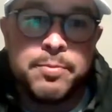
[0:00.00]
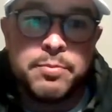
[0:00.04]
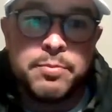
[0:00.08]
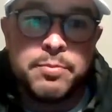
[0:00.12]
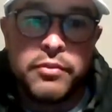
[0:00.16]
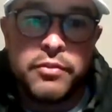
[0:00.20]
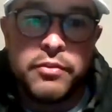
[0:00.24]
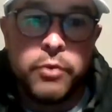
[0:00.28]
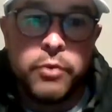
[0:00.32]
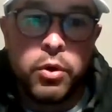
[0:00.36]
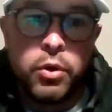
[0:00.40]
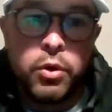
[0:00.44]

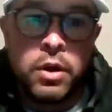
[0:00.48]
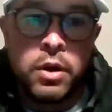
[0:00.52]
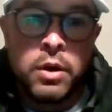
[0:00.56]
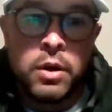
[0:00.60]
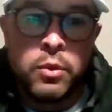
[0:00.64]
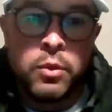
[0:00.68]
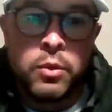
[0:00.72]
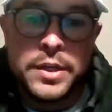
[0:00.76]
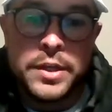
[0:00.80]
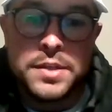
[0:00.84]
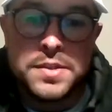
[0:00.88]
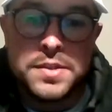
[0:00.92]

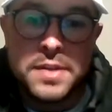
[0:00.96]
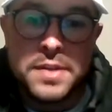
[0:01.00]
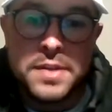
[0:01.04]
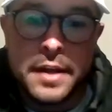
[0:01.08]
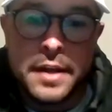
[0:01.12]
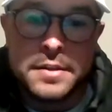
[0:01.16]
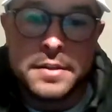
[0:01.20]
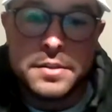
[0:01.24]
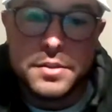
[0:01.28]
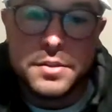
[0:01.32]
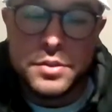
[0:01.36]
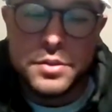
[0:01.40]
before we
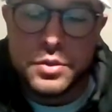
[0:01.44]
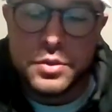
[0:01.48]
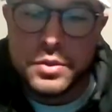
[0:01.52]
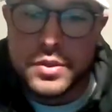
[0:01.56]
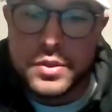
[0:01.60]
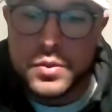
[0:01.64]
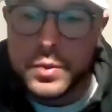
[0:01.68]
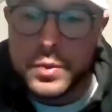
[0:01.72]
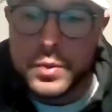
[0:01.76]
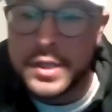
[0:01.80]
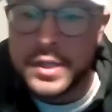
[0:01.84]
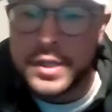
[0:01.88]
decided to do
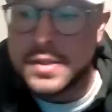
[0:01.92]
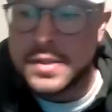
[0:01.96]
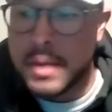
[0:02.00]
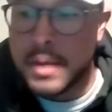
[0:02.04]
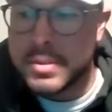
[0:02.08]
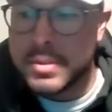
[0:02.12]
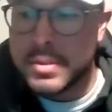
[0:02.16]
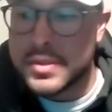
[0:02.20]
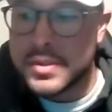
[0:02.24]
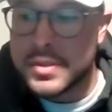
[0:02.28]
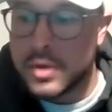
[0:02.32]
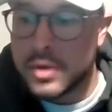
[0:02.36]
this week's
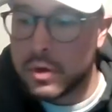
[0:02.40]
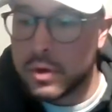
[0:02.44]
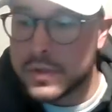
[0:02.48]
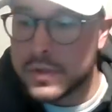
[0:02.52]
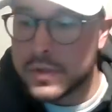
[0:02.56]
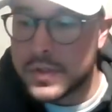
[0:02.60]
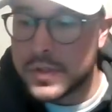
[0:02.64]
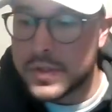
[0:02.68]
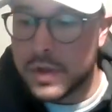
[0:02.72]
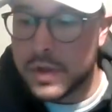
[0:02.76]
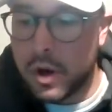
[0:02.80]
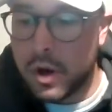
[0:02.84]
episode.
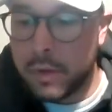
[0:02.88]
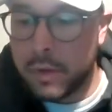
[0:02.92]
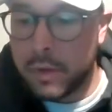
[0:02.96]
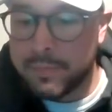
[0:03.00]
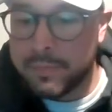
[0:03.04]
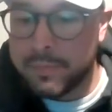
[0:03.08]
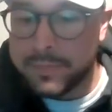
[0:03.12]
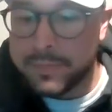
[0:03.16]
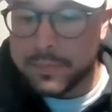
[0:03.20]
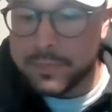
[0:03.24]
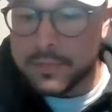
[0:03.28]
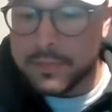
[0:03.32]
So
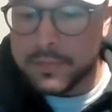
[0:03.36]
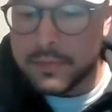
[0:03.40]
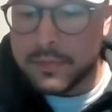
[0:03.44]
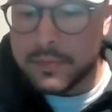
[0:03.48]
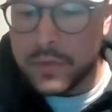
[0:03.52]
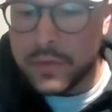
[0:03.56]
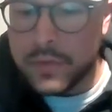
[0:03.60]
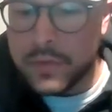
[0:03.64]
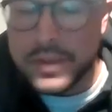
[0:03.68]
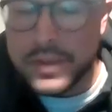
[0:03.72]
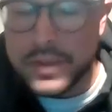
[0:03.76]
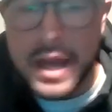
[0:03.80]

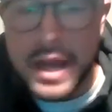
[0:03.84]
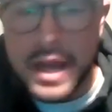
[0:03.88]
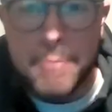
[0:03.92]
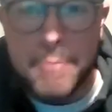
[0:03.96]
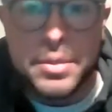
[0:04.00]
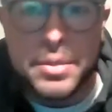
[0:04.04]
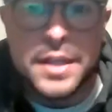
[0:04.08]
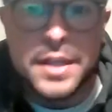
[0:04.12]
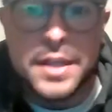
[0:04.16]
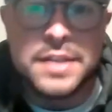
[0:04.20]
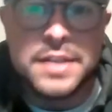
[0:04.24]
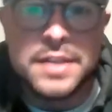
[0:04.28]
with that
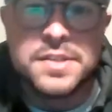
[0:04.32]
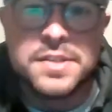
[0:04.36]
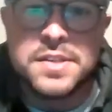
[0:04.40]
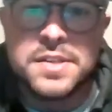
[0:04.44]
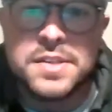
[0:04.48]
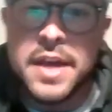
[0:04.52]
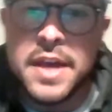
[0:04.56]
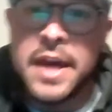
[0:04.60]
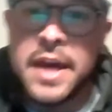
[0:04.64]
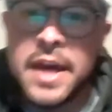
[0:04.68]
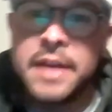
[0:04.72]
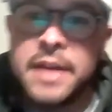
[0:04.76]
being
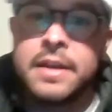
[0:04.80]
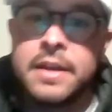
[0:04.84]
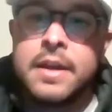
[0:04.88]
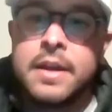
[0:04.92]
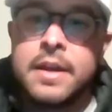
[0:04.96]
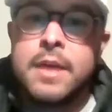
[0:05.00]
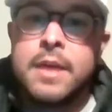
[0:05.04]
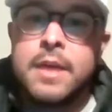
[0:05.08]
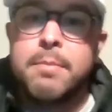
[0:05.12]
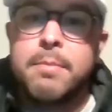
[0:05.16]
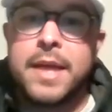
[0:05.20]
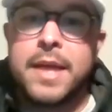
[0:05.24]
said,
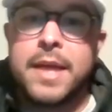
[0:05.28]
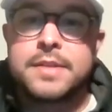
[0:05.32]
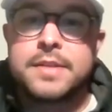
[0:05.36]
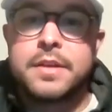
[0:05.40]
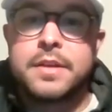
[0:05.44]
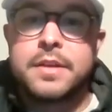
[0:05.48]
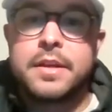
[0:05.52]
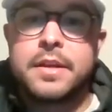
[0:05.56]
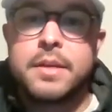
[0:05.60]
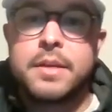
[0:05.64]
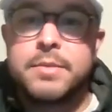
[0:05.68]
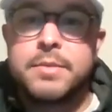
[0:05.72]
Matt's
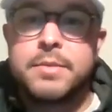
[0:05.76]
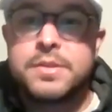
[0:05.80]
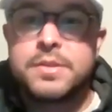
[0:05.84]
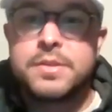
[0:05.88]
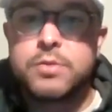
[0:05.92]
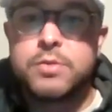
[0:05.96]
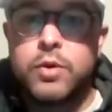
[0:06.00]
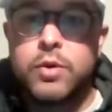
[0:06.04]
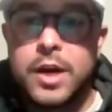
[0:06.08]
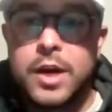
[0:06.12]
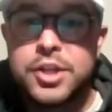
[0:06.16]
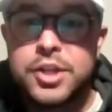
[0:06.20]
going to give me
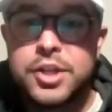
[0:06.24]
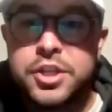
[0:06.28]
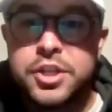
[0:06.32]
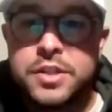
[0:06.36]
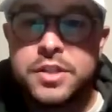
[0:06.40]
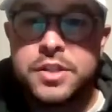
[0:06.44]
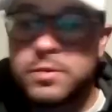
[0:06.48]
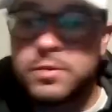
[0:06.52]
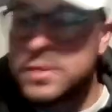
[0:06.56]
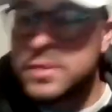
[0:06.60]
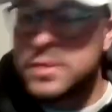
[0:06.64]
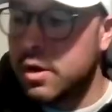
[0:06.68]
some
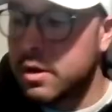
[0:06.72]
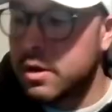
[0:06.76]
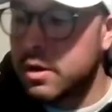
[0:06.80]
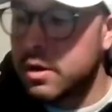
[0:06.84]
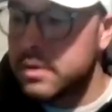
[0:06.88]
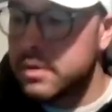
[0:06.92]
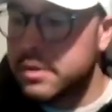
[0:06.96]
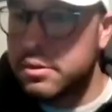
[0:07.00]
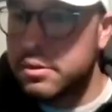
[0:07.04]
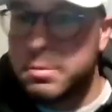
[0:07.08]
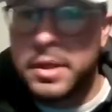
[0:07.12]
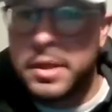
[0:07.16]
questions. We'll talk
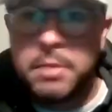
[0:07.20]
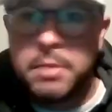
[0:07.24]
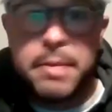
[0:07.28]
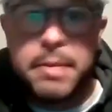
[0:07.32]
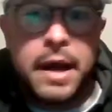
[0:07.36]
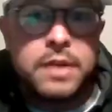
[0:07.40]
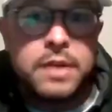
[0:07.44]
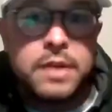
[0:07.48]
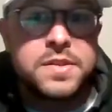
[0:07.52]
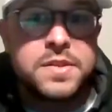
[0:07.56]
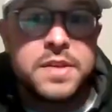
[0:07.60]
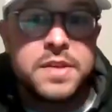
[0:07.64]
a little bit
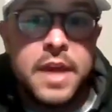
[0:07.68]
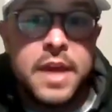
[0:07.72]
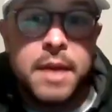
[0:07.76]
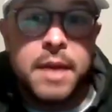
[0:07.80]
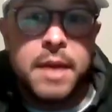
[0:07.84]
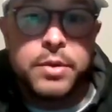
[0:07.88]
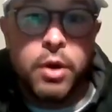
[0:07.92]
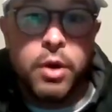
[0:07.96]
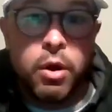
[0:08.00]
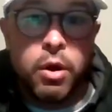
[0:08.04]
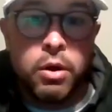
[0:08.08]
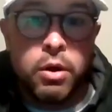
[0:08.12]
about
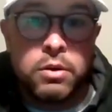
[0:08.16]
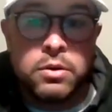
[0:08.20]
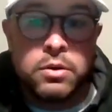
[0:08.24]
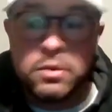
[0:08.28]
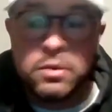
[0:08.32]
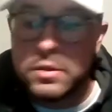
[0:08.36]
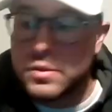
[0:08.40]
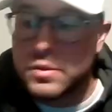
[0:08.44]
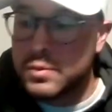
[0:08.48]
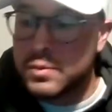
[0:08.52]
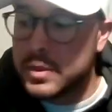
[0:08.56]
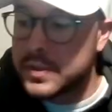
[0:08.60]
Sam
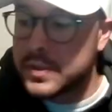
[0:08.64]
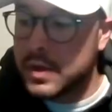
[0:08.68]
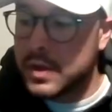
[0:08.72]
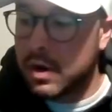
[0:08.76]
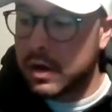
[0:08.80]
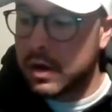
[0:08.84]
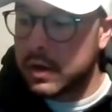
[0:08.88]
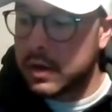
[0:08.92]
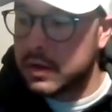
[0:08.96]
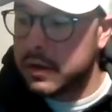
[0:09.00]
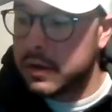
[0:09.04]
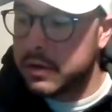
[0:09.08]
Darnold. We'll
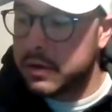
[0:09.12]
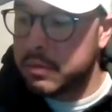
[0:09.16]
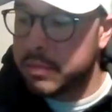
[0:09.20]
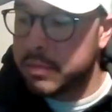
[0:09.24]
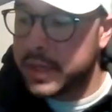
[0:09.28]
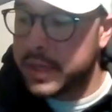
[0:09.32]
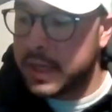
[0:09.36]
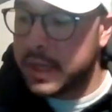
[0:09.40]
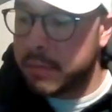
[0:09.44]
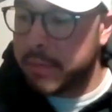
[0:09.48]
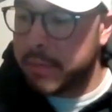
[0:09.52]
talk a little bit